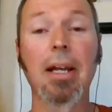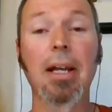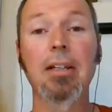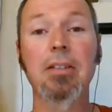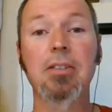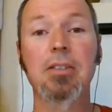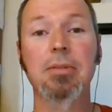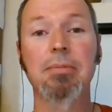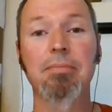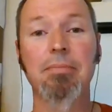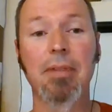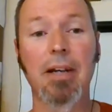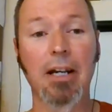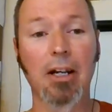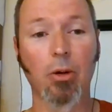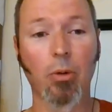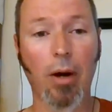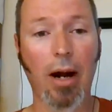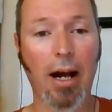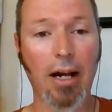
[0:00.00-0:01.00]
Plants
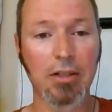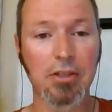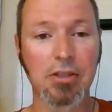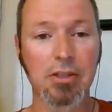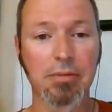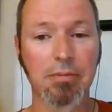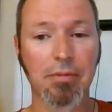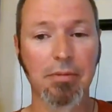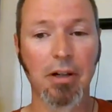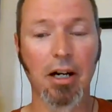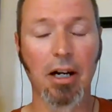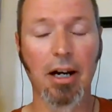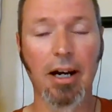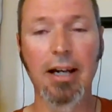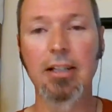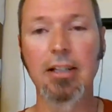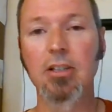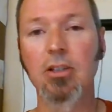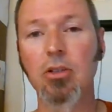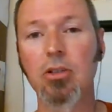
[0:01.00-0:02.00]
and grass. Uh,
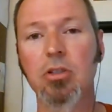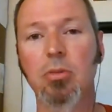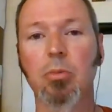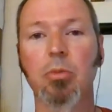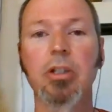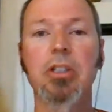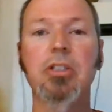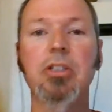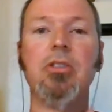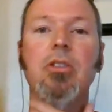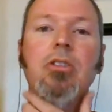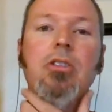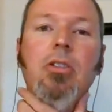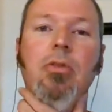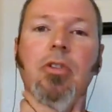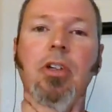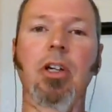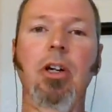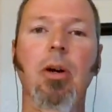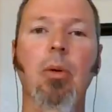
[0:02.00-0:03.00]
I had to do some research
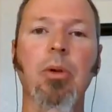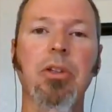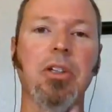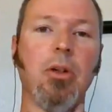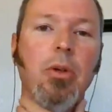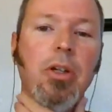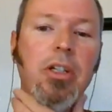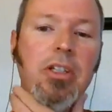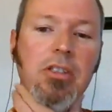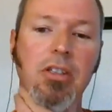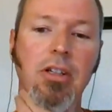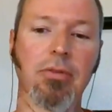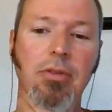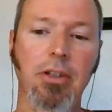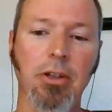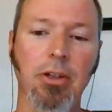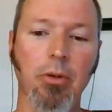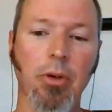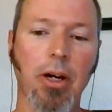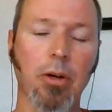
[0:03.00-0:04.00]
to figure out what the green stuff
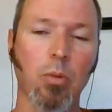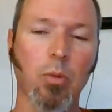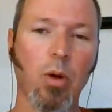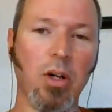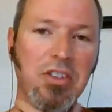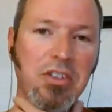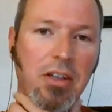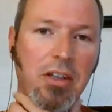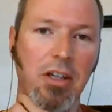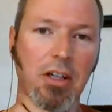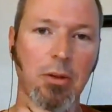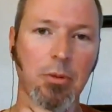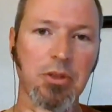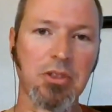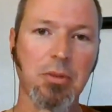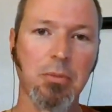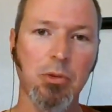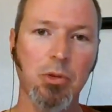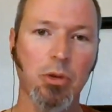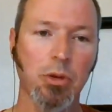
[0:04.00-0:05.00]
on the ground was. I thought it
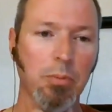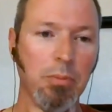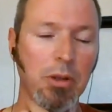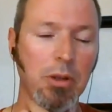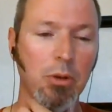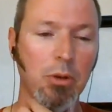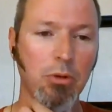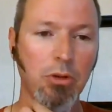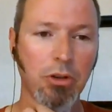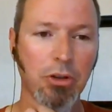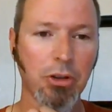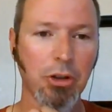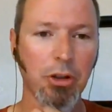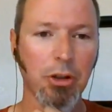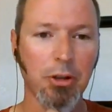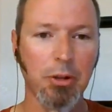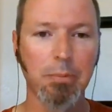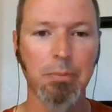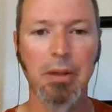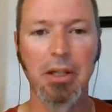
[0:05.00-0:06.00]
was some sort of mutant
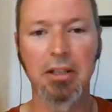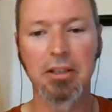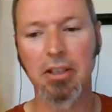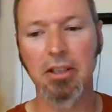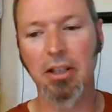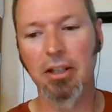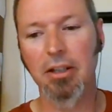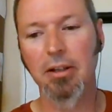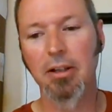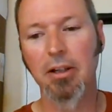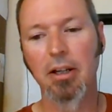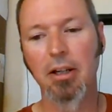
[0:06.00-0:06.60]
dirt, but uh, that's uh,